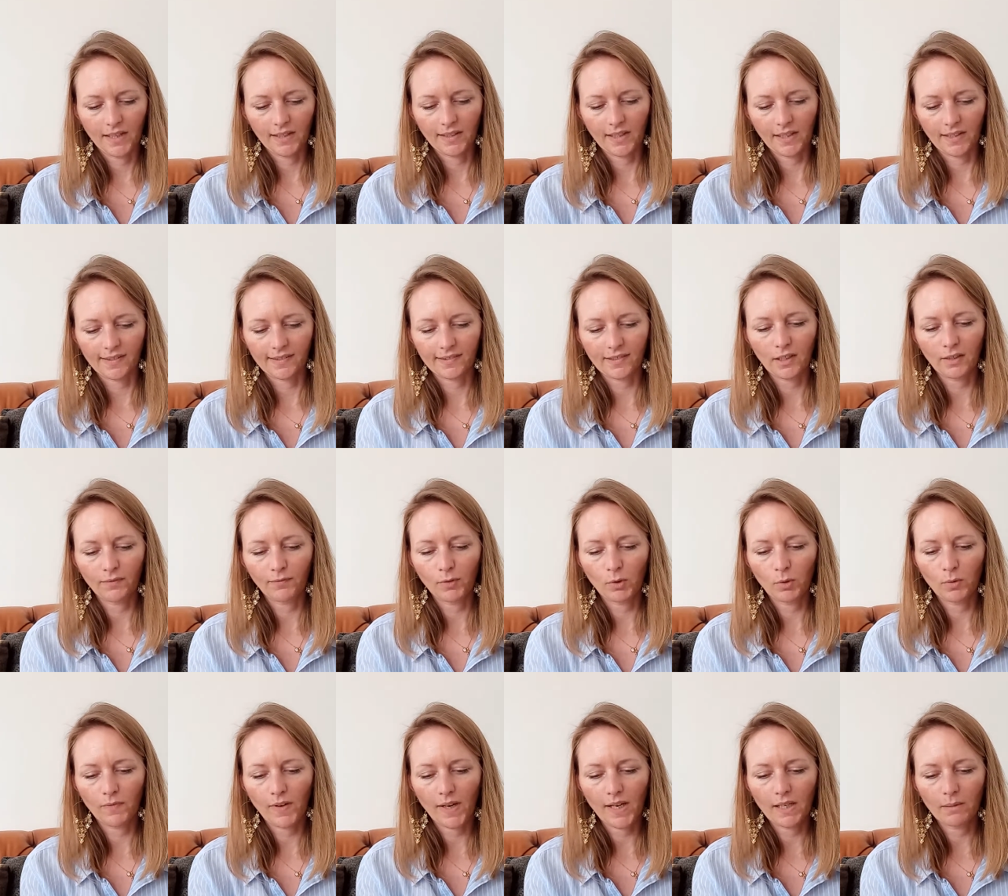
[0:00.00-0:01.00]
There's still a
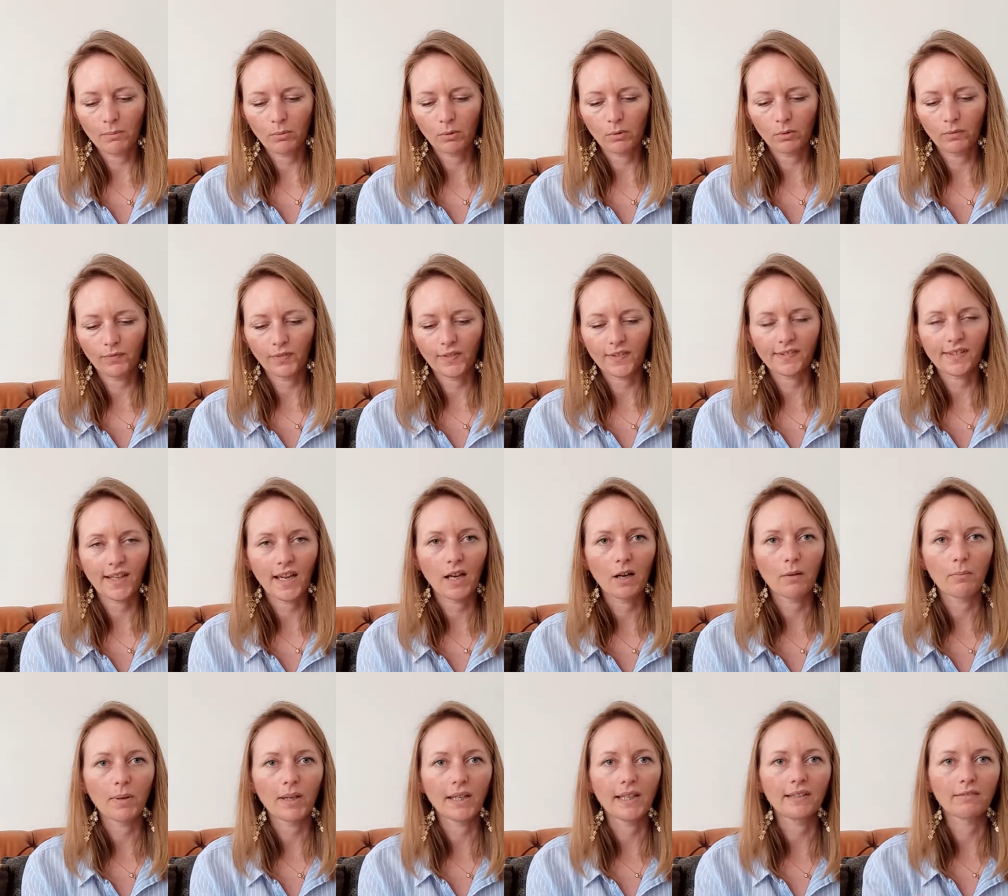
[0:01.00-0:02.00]
few available for sale,
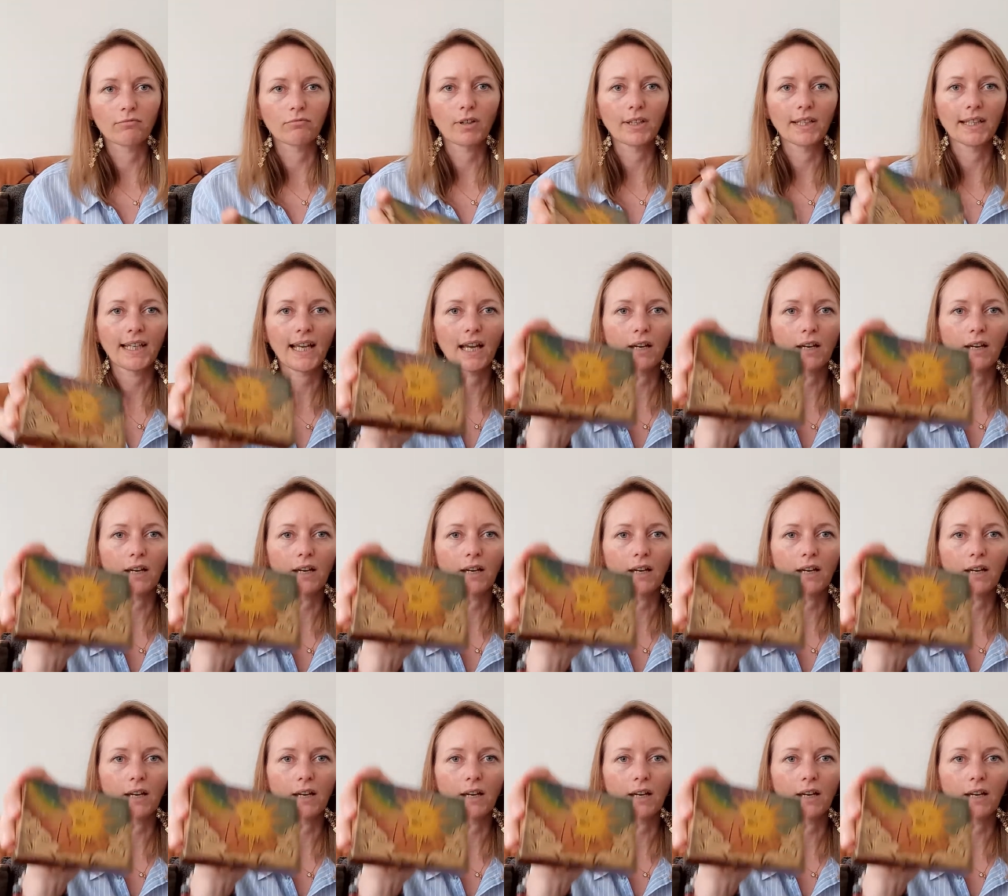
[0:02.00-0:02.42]
but he's running